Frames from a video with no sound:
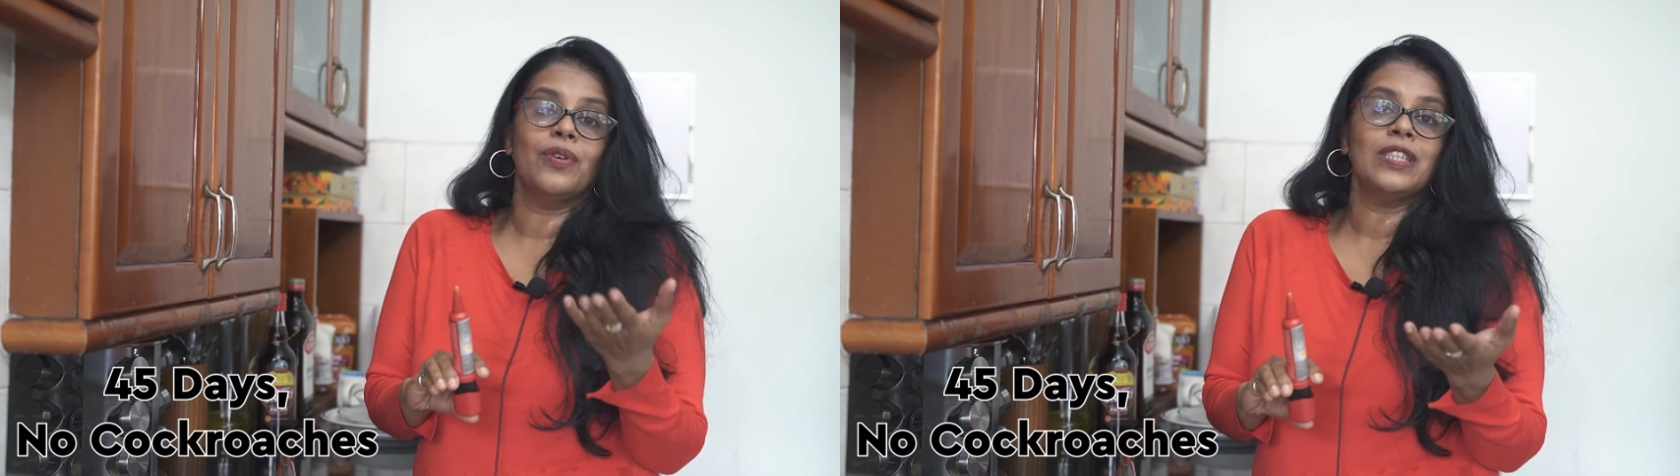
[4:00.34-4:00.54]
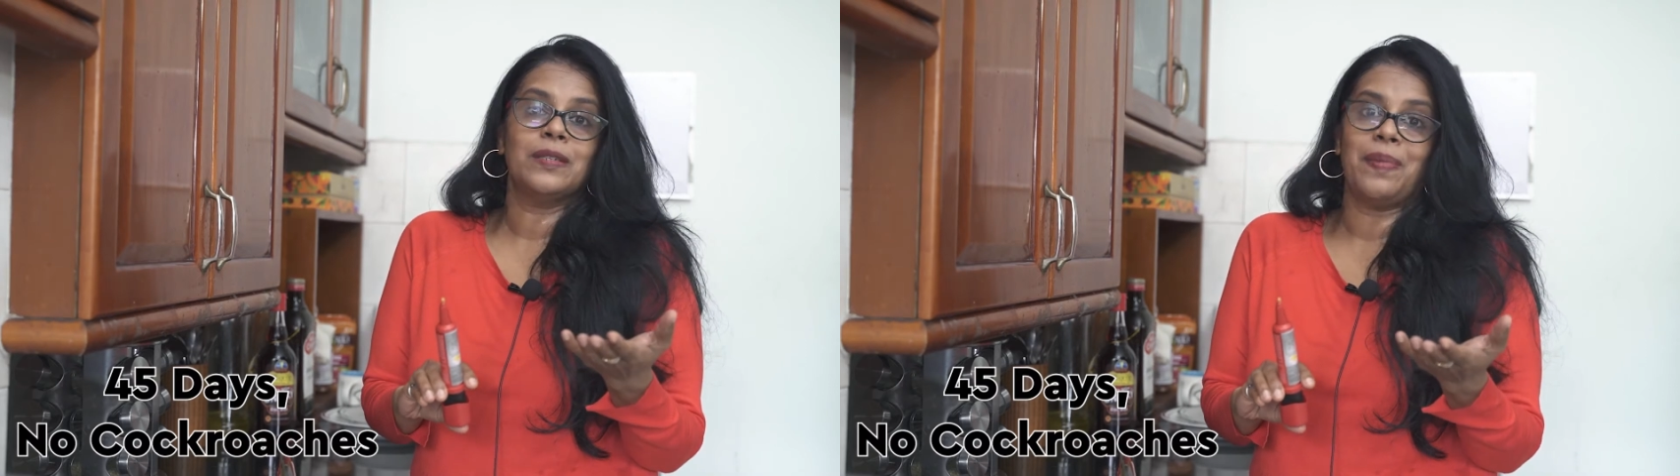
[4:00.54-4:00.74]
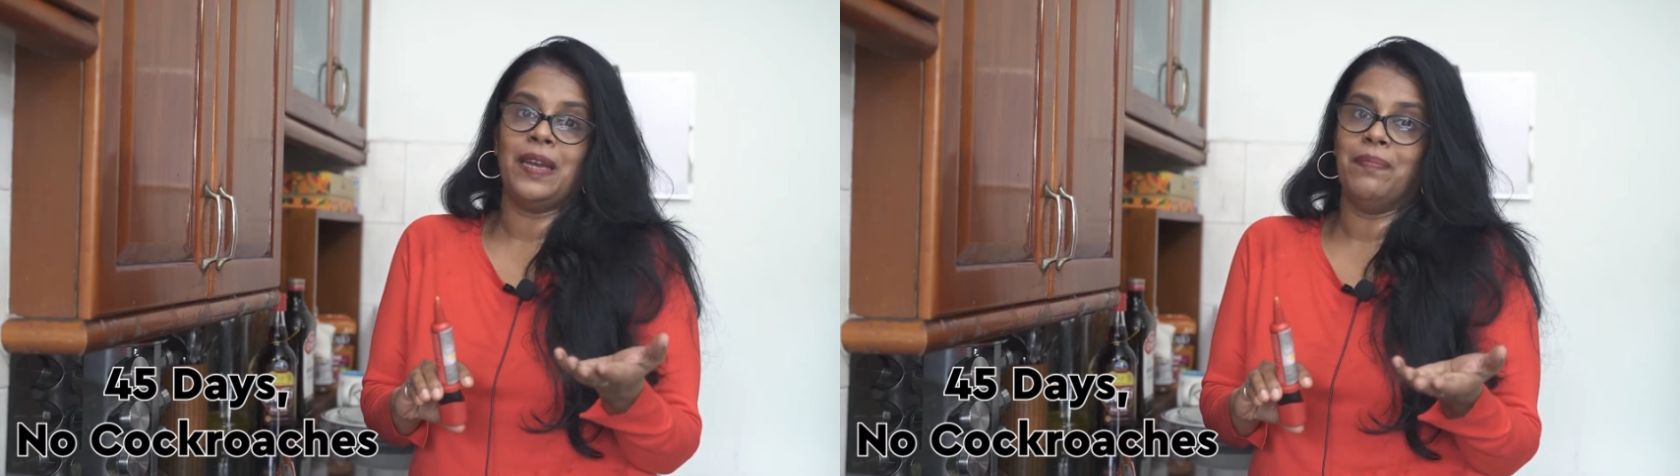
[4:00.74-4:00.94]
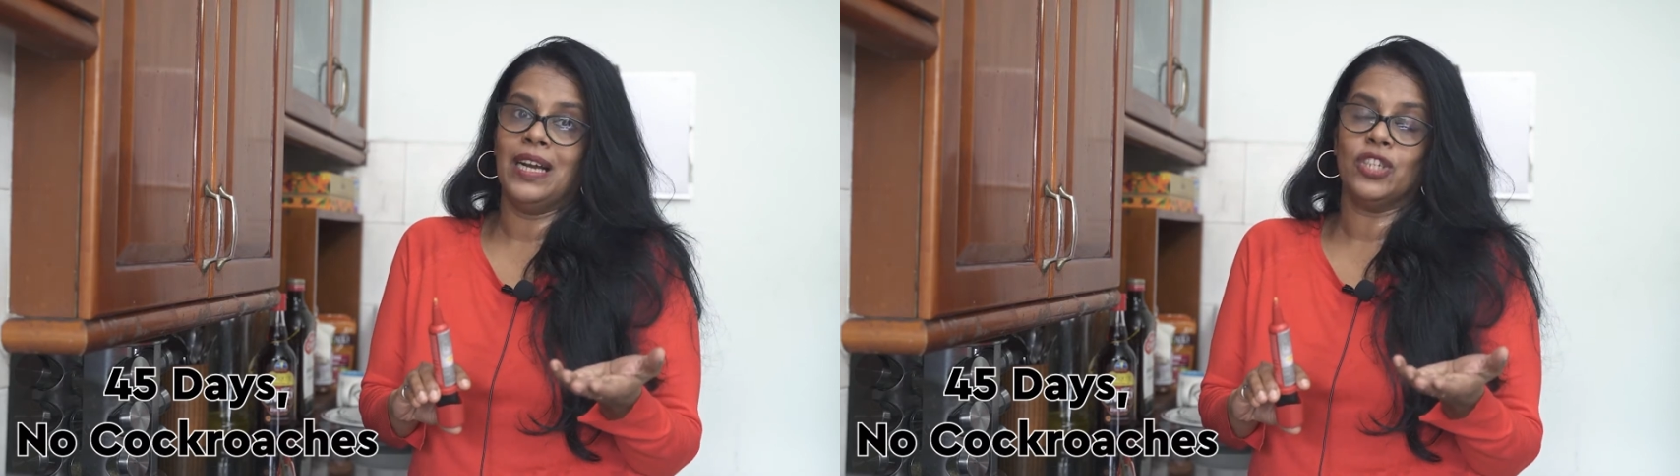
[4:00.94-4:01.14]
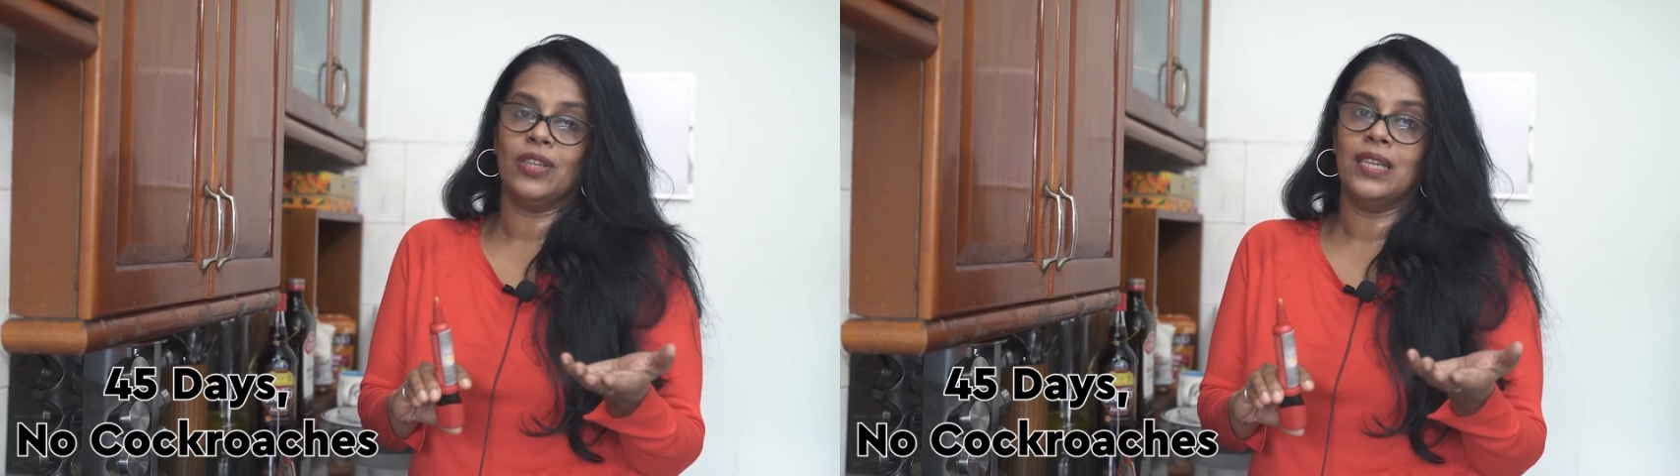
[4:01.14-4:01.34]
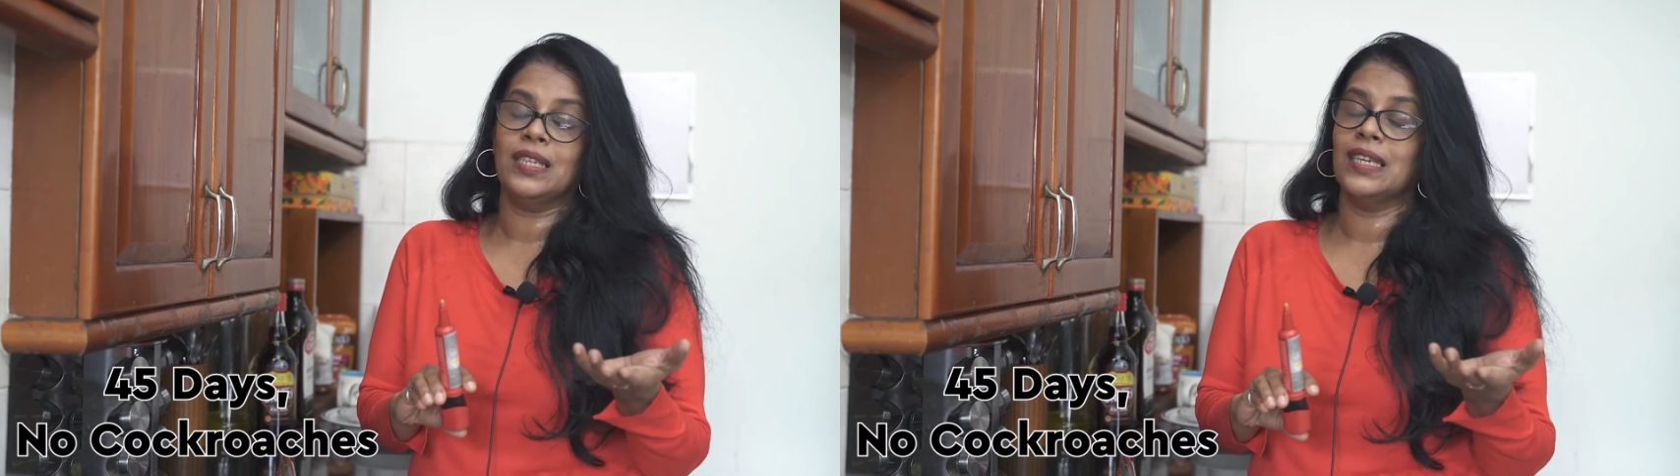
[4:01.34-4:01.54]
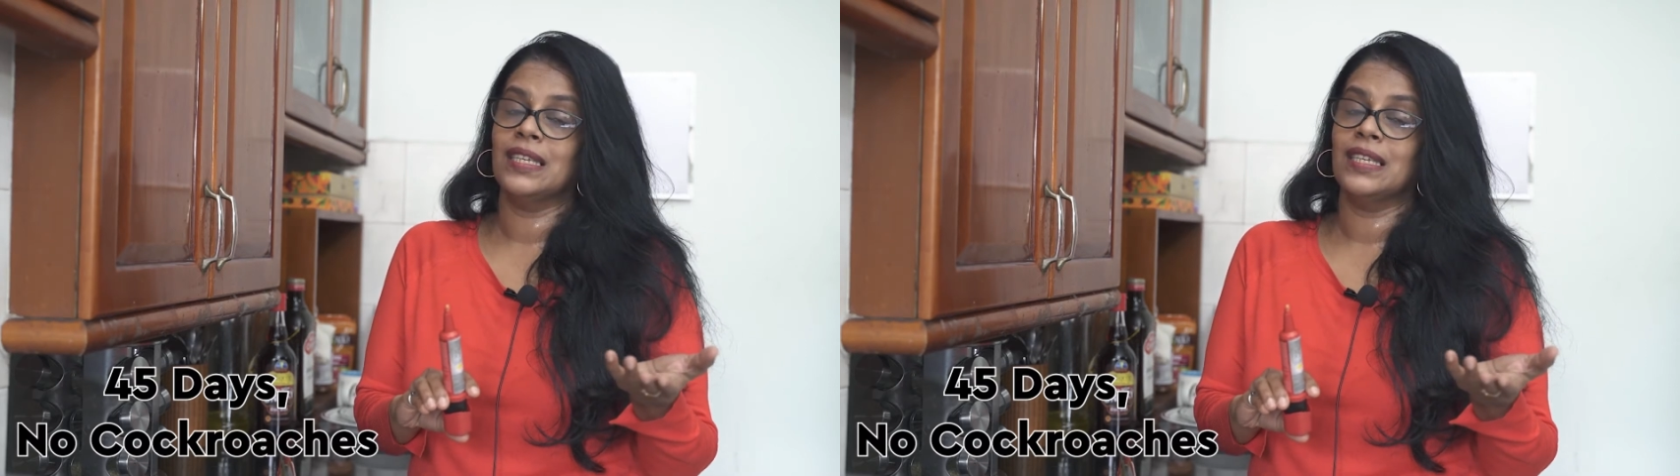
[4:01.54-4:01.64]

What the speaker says: don't spend much on it.